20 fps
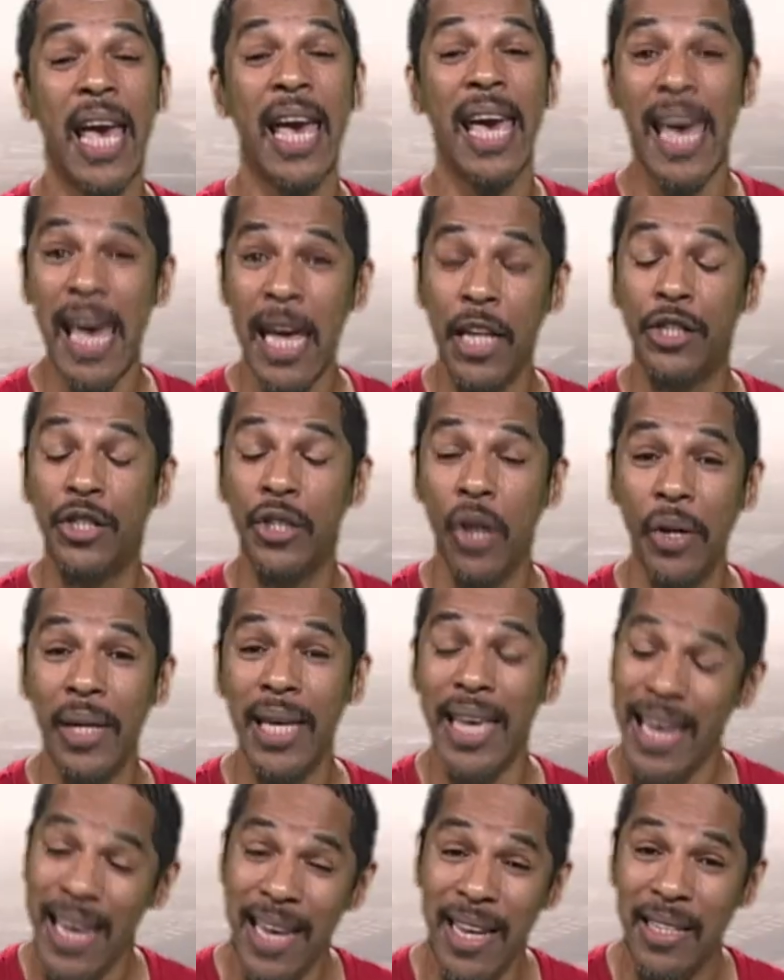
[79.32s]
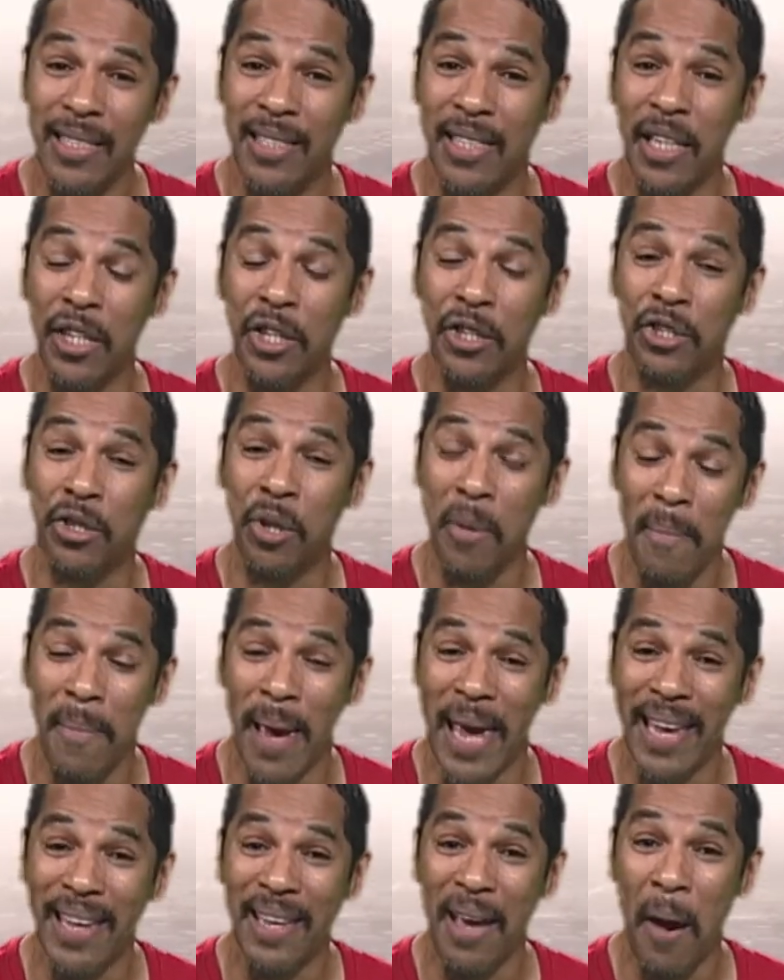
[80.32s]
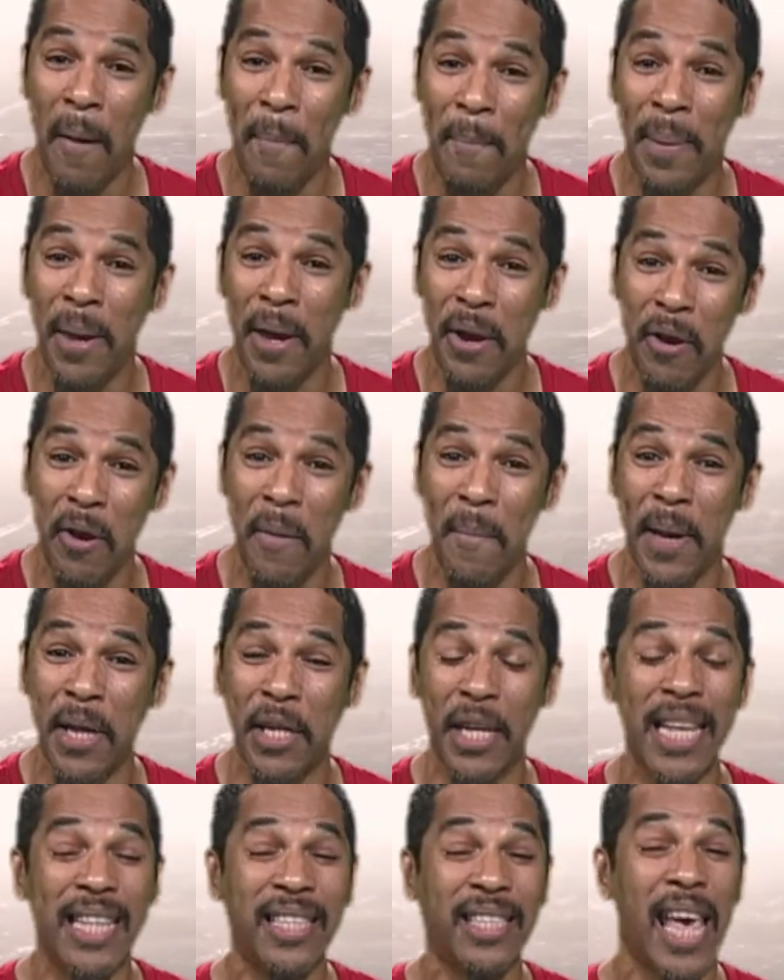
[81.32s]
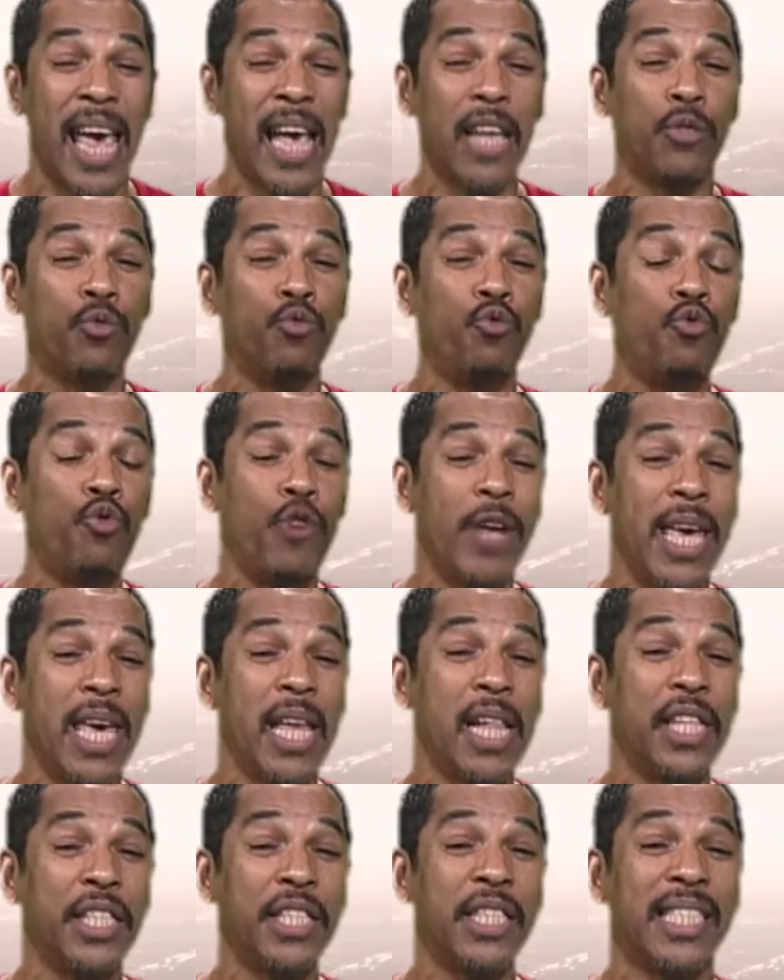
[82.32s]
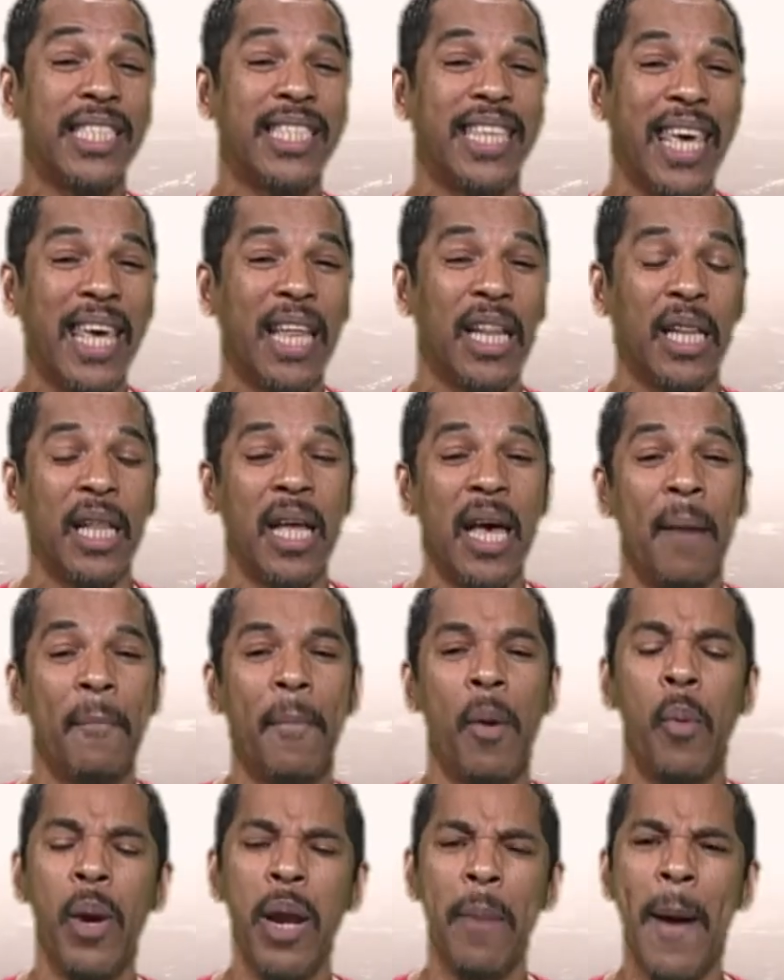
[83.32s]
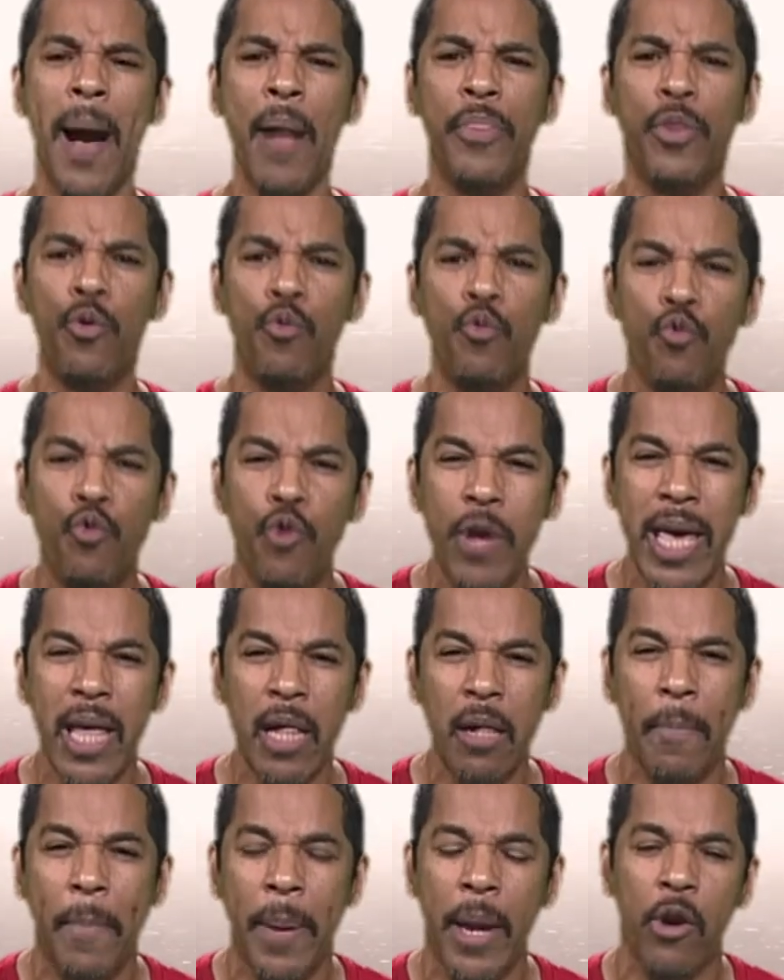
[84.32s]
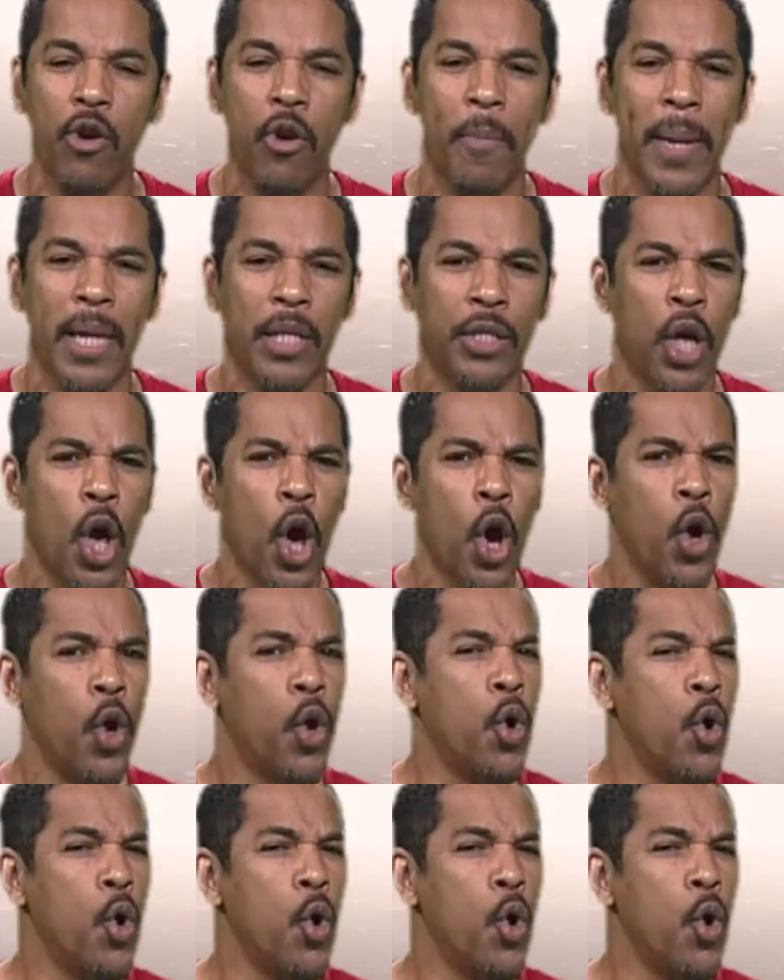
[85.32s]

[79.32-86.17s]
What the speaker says: it's not easy to make a pyramid. It takes real skill. But what about the real pyramids? Who